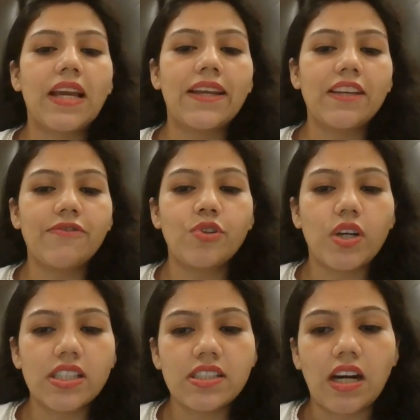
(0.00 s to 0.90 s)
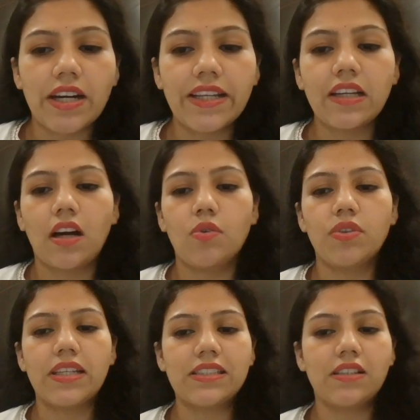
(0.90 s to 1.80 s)
And if you are starting
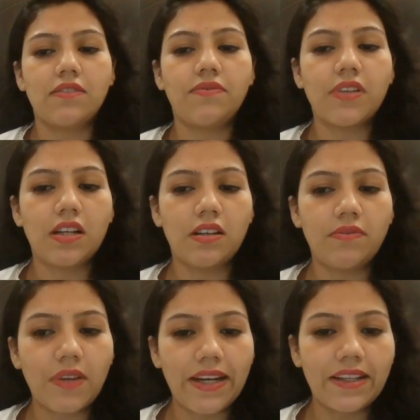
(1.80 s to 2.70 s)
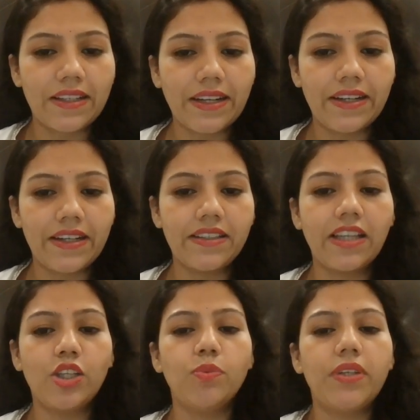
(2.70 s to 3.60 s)
out as a flight attendant,
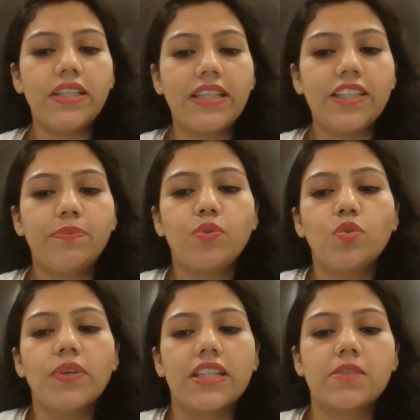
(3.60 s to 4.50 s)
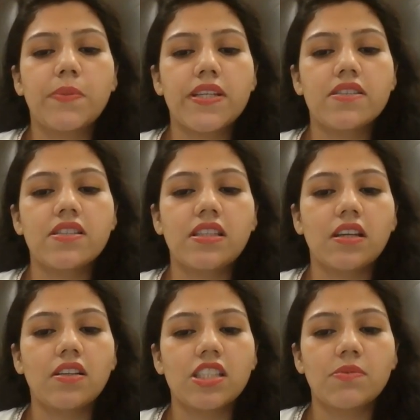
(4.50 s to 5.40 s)
then you will need proven experience in
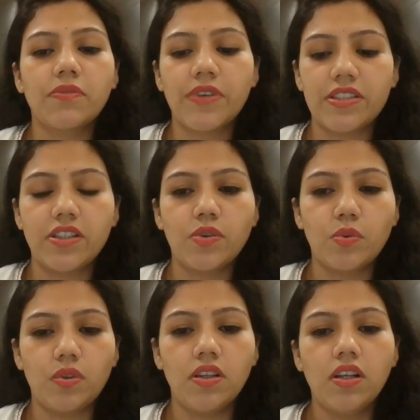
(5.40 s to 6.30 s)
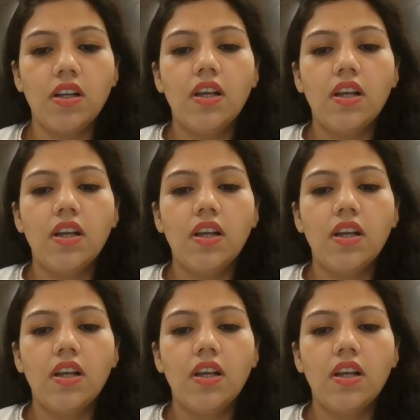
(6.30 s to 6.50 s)
a customer-facing role